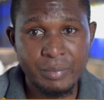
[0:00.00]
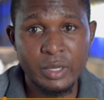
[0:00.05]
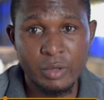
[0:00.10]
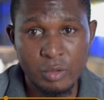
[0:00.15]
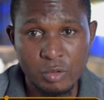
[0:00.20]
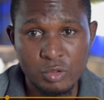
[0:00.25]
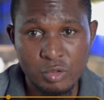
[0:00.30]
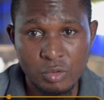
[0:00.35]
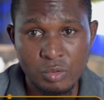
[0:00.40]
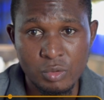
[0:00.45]
pen
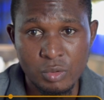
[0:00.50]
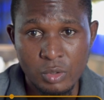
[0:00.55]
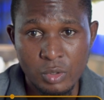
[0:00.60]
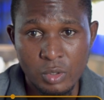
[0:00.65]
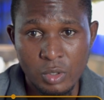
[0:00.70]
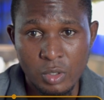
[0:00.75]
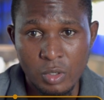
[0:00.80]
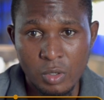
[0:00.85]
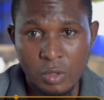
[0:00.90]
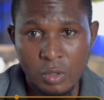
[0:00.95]
also,
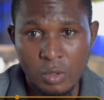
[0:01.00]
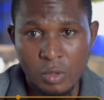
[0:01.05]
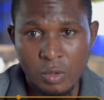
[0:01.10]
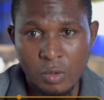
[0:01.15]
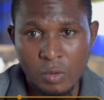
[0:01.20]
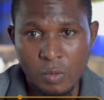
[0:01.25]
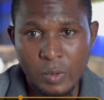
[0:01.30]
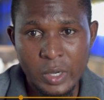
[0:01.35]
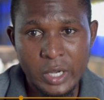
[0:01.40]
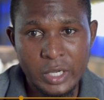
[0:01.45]

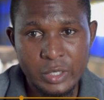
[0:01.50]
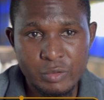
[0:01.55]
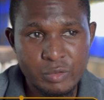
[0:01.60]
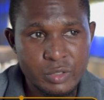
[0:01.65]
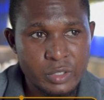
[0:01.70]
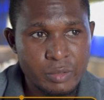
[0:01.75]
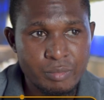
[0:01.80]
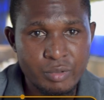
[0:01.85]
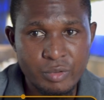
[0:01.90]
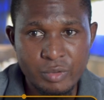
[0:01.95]
where I do
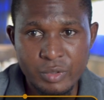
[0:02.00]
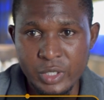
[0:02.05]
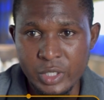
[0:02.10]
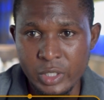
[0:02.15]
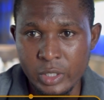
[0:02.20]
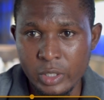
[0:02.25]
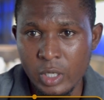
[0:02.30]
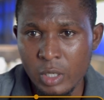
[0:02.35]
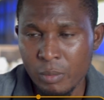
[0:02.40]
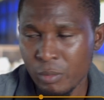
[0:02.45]
the
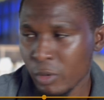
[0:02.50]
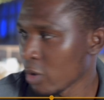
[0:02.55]
brooding,